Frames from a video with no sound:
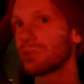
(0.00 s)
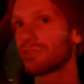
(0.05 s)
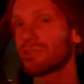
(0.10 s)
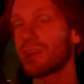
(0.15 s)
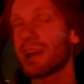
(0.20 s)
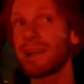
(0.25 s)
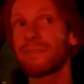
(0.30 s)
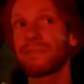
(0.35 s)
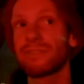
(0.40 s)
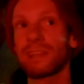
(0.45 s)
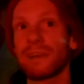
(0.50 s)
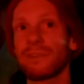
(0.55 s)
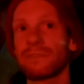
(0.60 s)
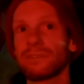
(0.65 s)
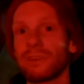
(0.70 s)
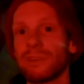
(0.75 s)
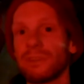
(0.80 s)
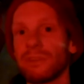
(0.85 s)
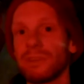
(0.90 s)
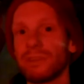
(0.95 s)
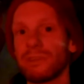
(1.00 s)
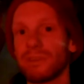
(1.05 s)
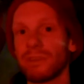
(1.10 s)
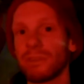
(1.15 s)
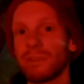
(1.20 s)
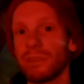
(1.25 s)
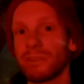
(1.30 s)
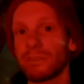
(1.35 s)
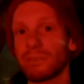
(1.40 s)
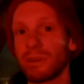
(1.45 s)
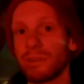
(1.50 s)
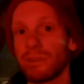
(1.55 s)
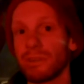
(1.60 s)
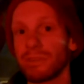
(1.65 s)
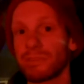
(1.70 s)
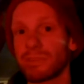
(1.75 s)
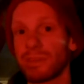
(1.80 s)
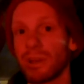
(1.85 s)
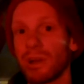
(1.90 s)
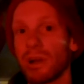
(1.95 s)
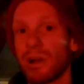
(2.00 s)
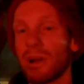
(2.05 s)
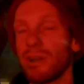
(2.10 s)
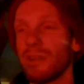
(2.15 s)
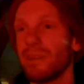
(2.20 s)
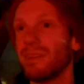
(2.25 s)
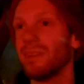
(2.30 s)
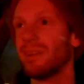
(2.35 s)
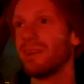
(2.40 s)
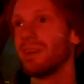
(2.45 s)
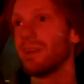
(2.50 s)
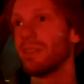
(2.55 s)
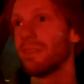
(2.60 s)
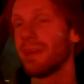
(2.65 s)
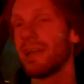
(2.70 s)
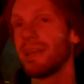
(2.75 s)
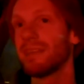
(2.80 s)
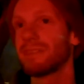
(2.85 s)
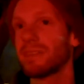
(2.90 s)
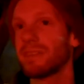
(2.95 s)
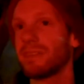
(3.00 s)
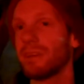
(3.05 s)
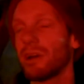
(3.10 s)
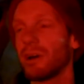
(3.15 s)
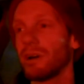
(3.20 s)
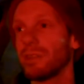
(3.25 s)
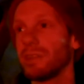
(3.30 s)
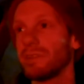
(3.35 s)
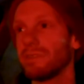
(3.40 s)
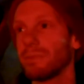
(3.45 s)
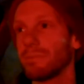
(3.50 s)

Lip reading: drive shafts on this car, and they said they all need